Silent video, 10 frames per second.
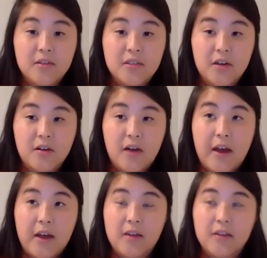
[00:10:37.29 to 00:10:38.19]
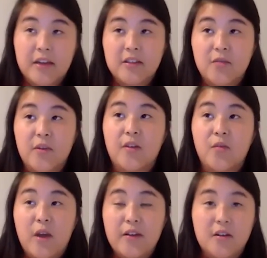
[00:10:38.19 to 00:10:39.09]
So I connected with a
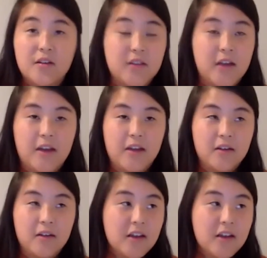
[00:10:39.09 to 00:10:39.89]
wet nurse that I